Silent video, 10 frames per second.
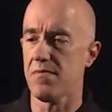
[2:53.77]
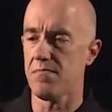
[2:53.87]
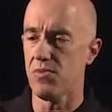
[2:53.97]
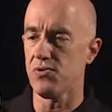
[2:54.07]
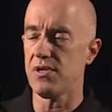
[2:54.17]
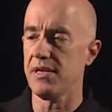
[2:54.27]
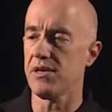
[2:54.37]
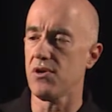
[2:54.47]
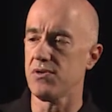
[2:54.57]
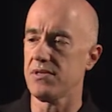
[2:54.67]
mu t
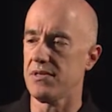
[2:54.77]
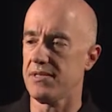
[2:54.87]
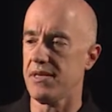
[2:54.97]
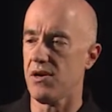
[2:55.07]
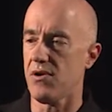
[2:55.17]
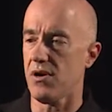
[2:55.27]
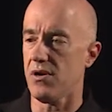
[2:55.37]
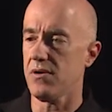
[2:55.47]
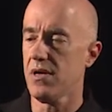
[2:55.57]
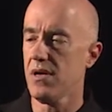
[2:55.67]
goes to 0,